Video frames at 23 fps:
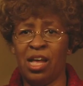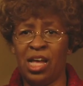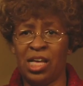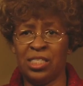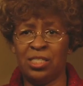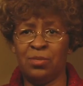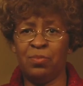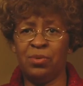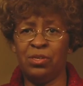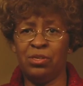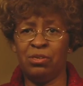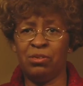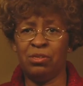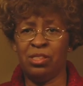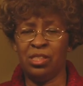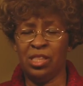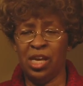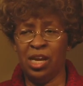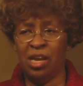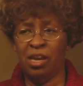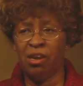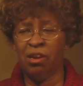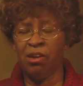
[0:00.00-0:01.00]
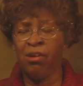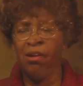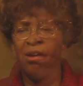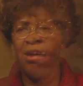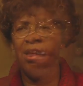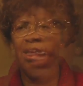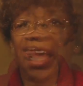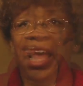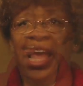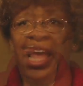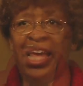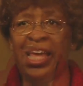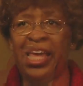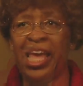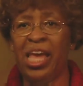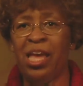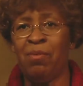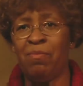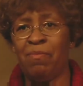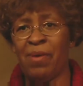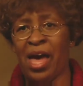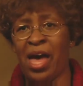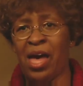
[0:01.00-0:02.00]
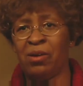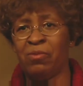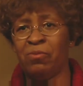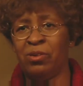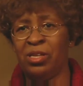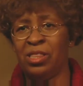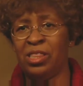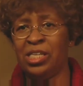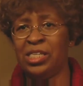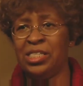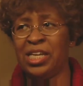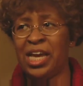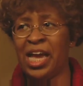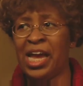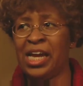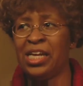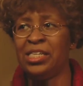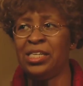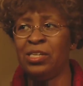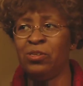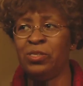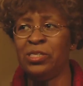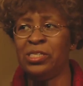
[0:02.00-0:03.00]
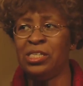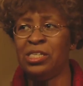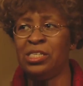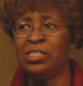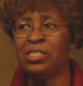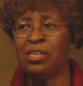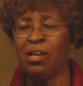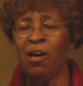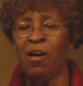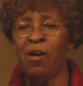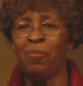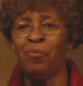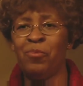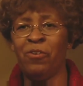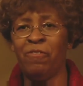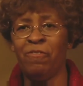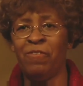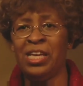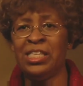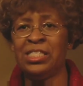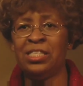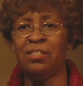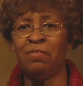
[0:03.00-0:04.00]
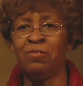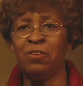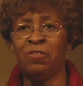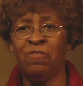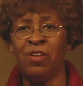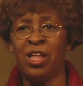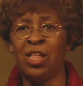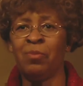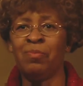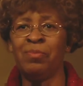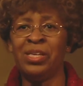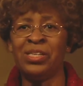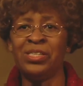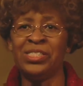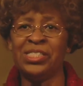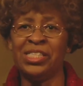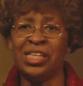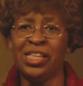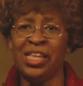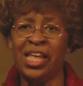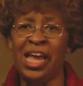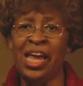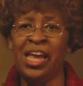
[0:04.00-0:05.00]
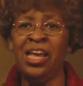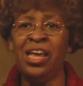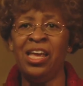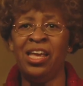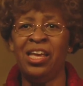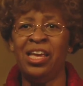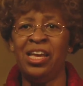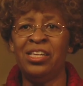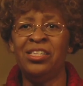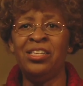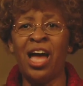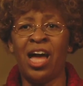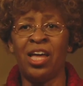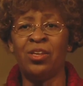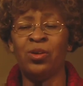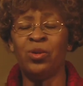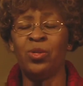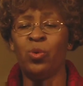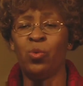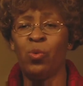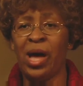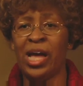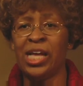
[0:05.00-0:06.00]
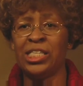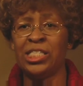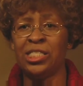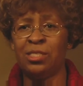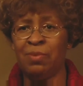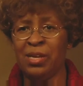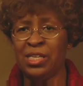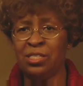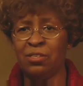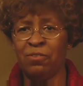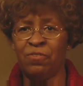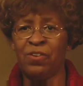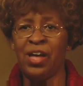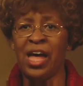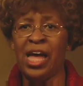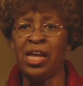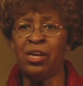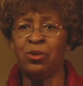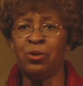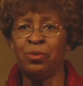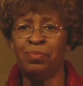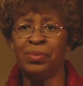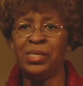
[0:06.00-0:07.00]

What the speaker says: hospital there and came back with the diagnosis of pervasive developmental delay, not otherwise specified, or